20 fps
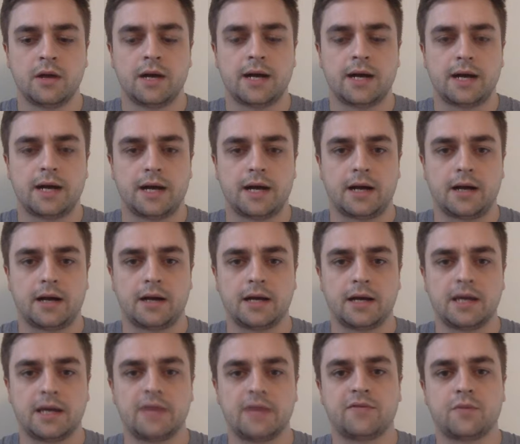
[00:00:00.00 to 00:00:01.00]

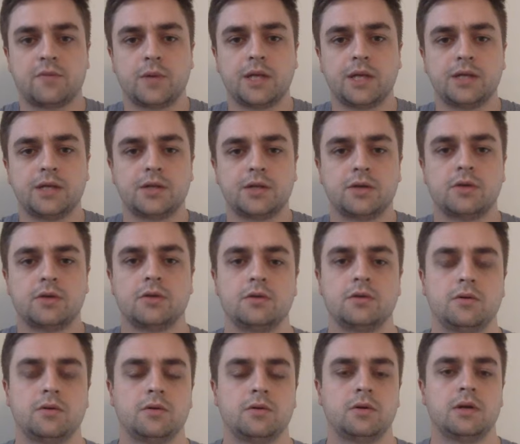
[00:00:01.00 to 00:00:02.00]
if we
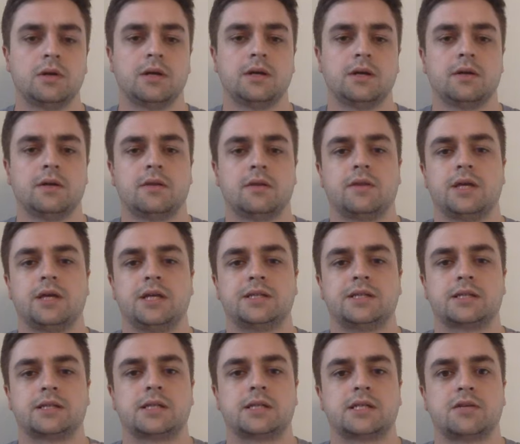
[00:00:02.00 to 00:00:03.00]
do the
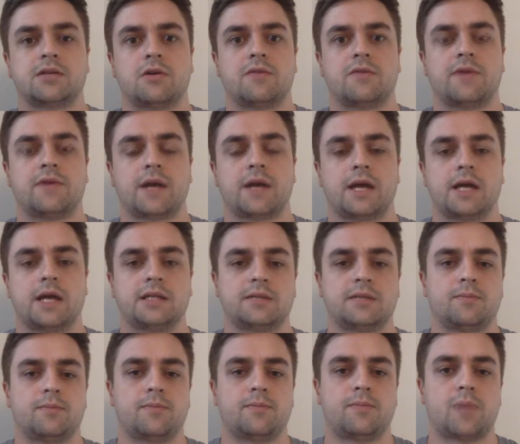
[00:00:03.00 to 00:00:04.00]
successor of 8
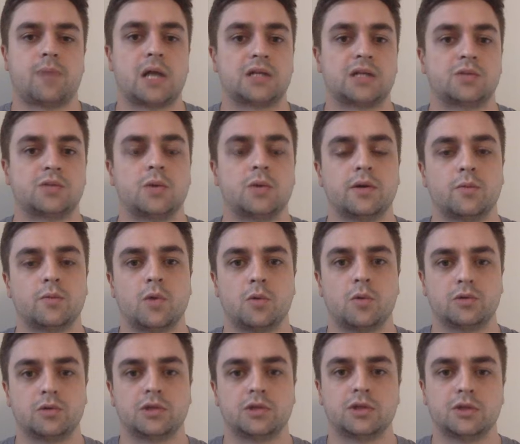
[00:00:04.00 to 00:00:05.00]
and plus 1, what
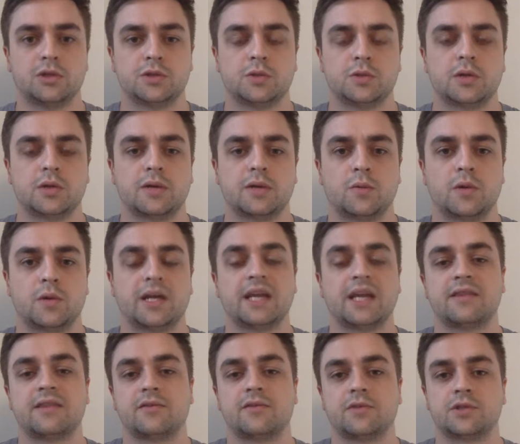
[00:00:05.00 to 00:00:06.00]
we'll do is we'll
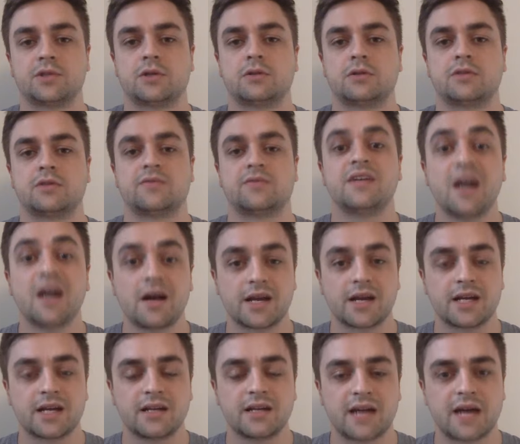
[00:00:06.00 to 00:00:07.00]
get the result of
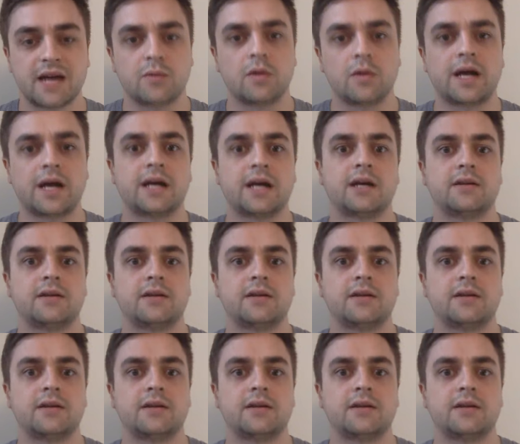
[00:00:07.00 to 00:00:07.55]
9, and we'll add